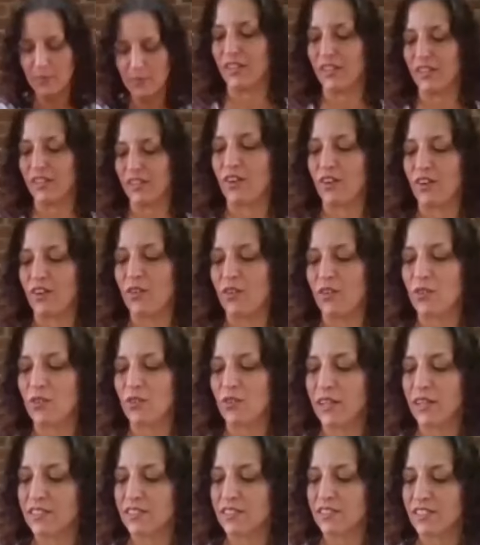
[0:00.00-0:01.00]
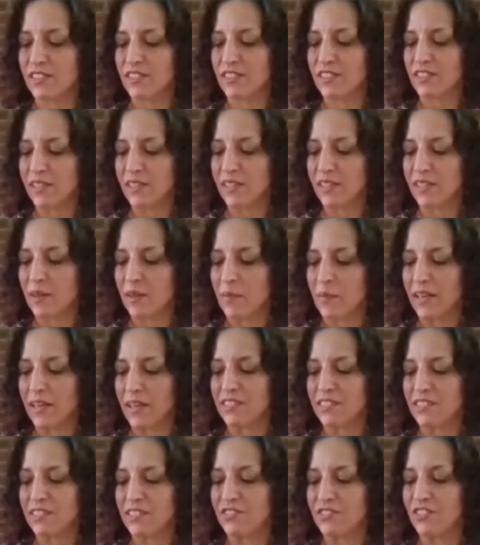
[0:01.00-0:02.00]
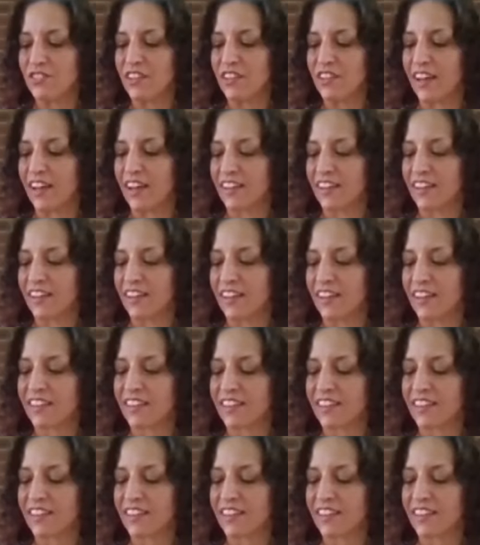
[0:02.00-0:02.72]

you're always doing the best you can.